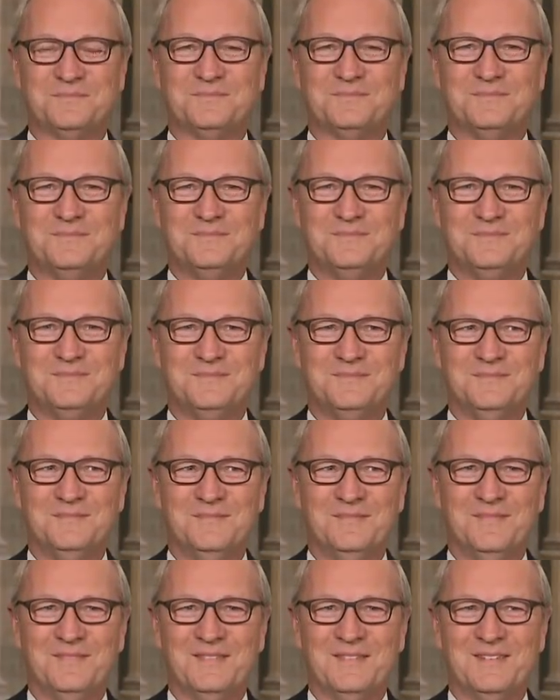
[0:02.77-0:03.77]

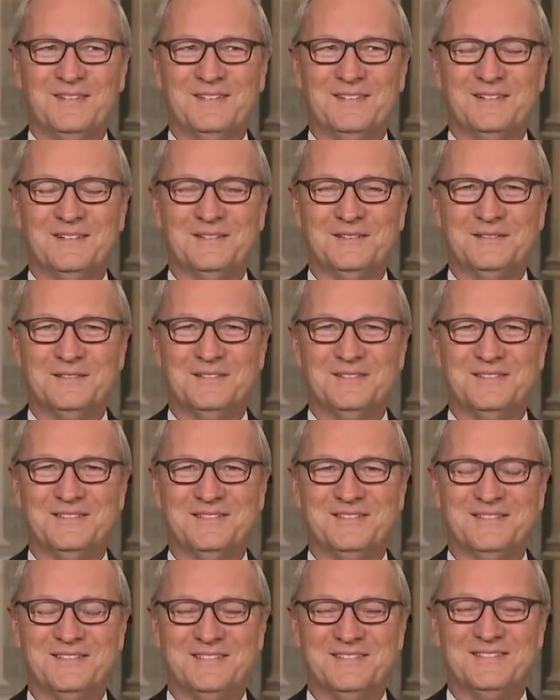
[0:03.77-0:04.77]

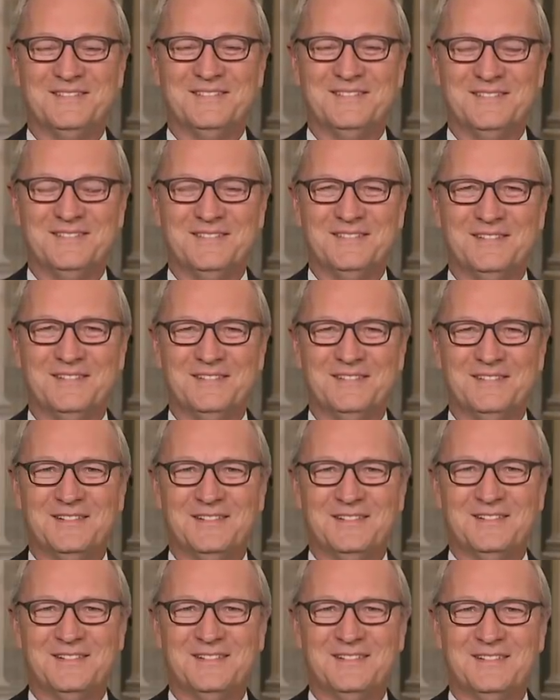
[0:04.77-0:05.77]

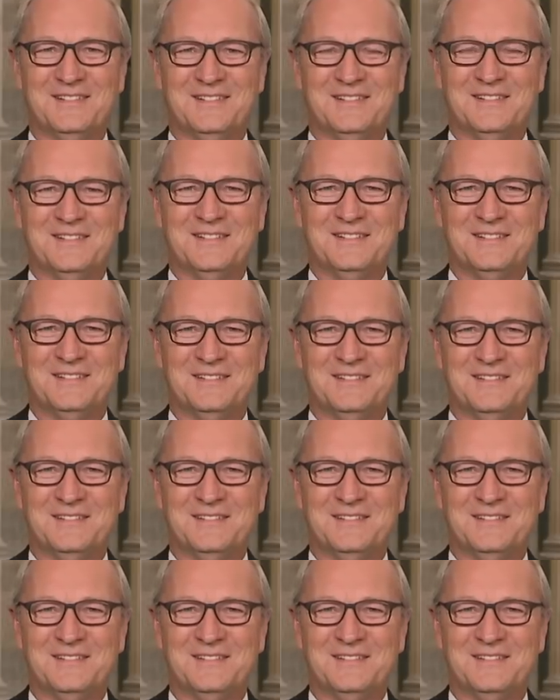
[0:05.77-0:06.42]
(silent)